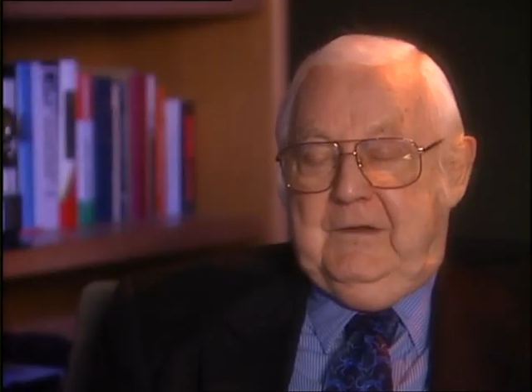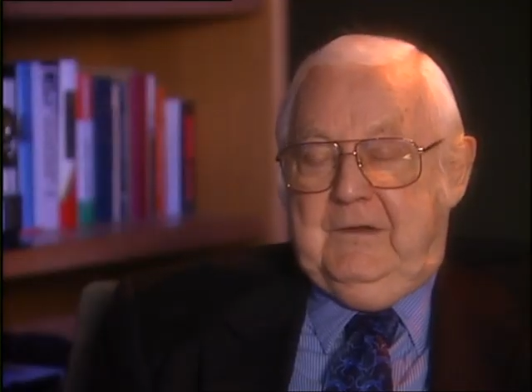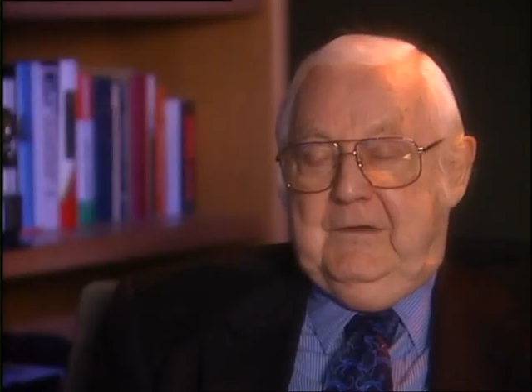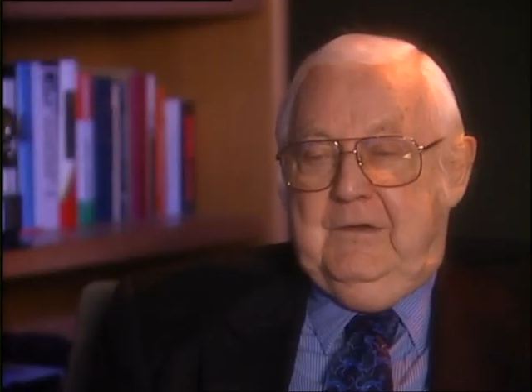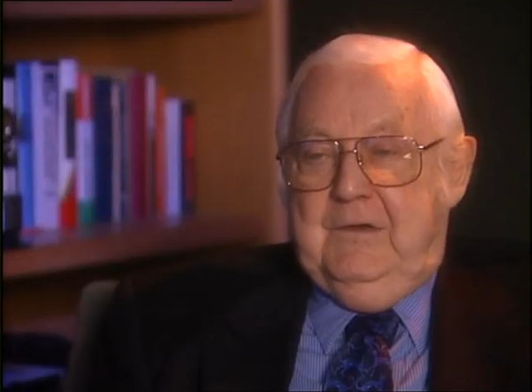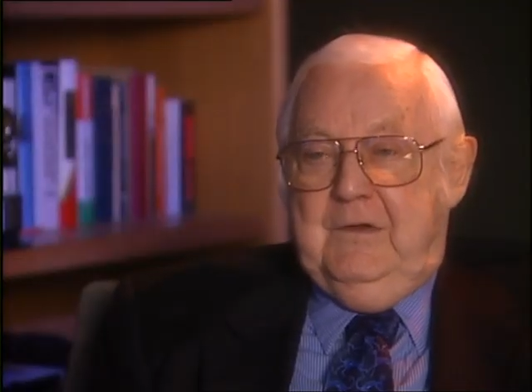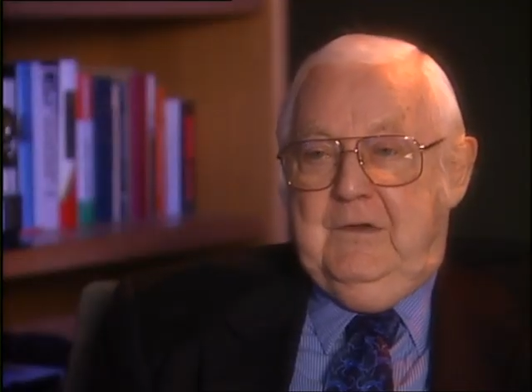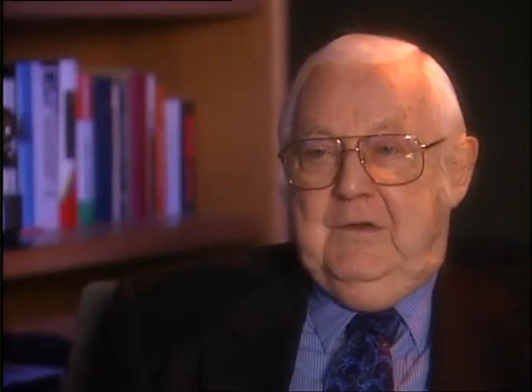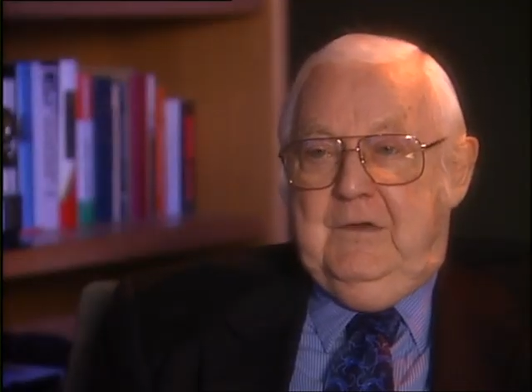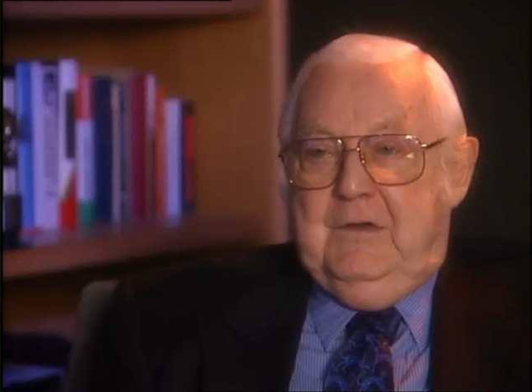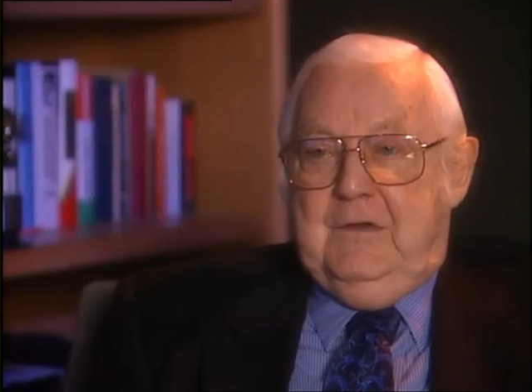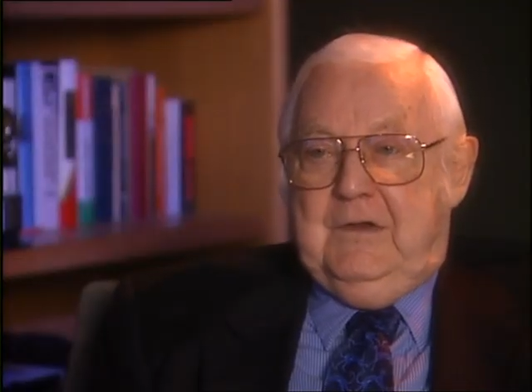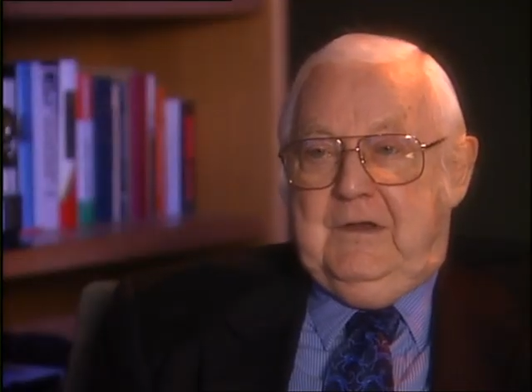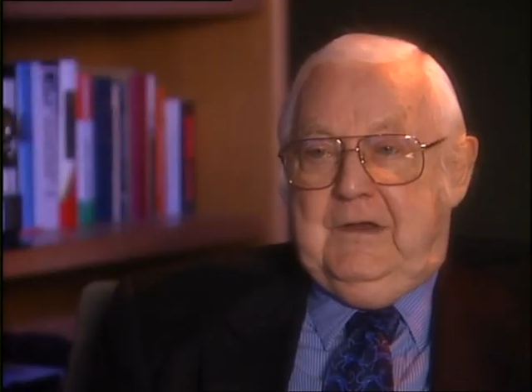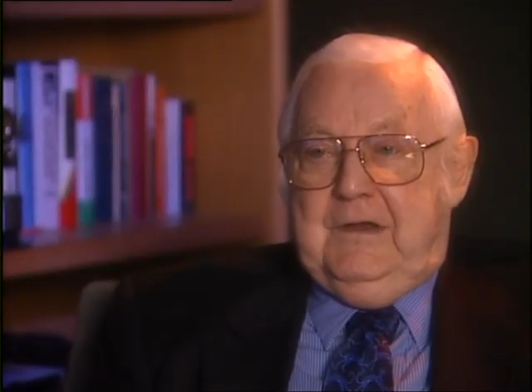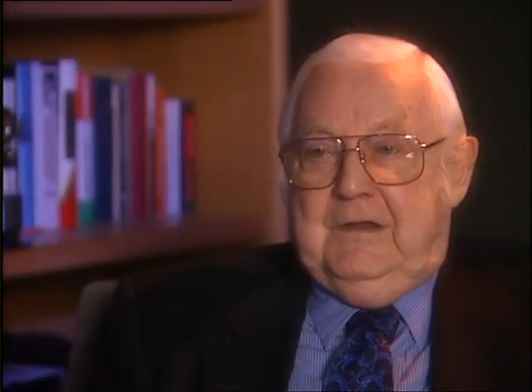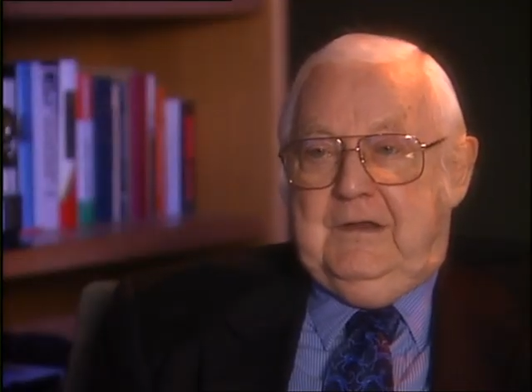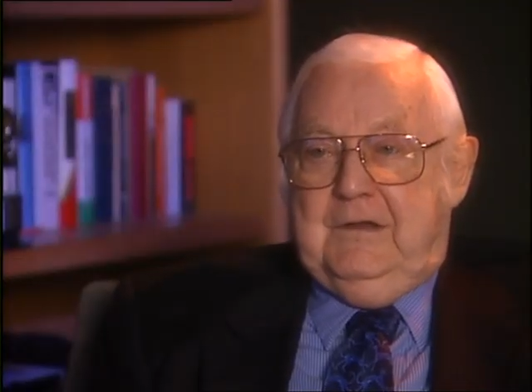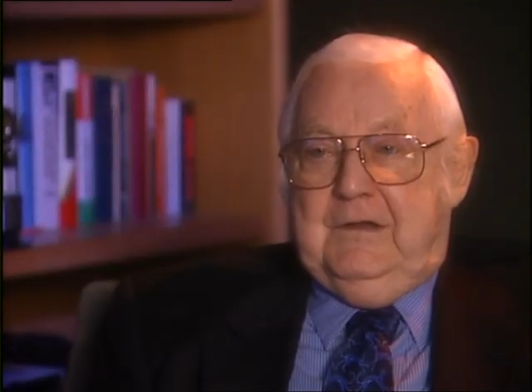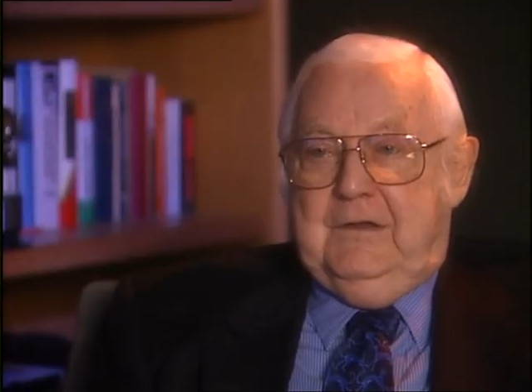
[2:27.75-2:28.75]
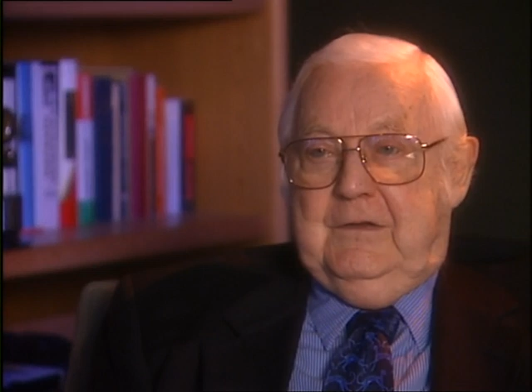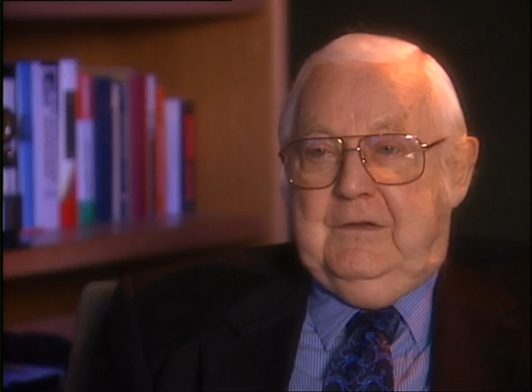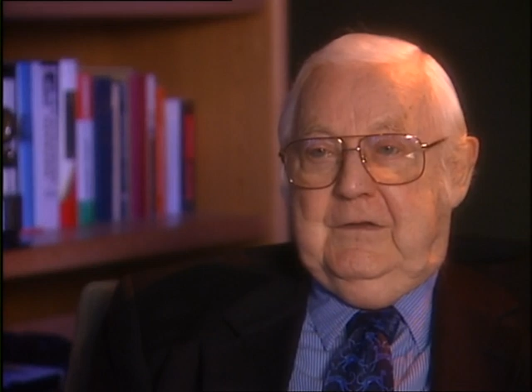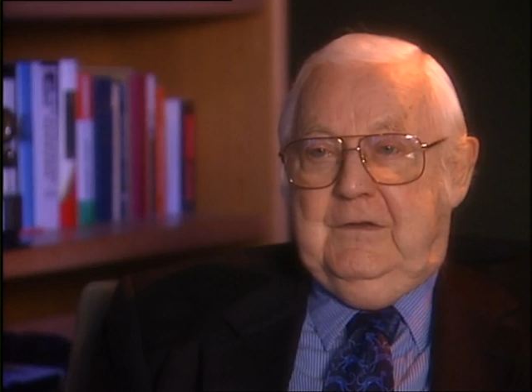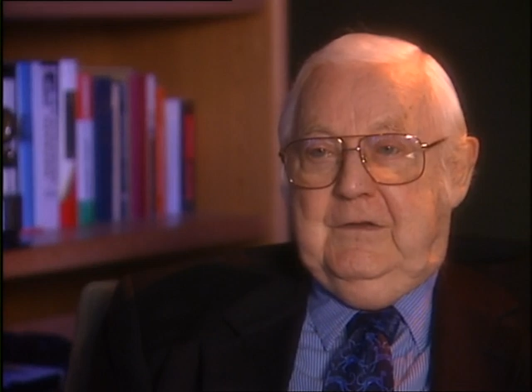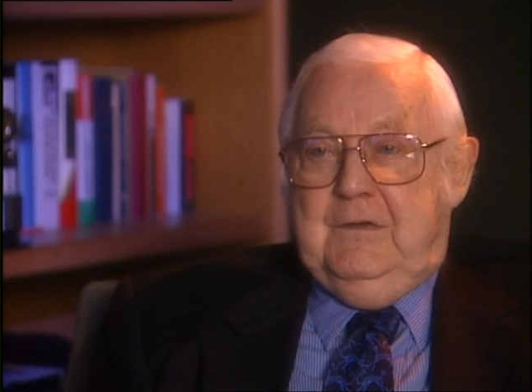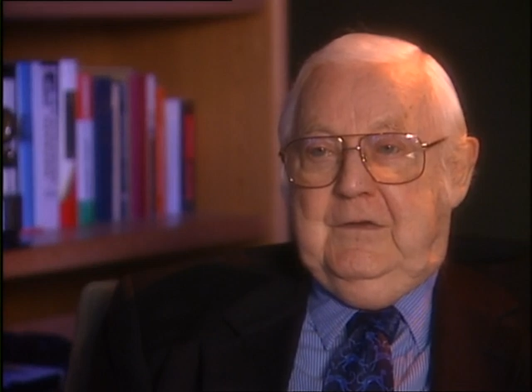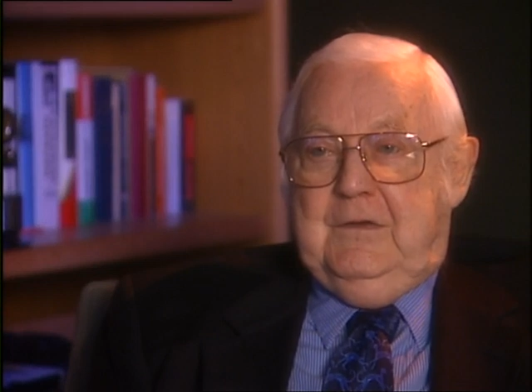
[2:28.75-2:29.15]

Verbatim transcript: and and uh,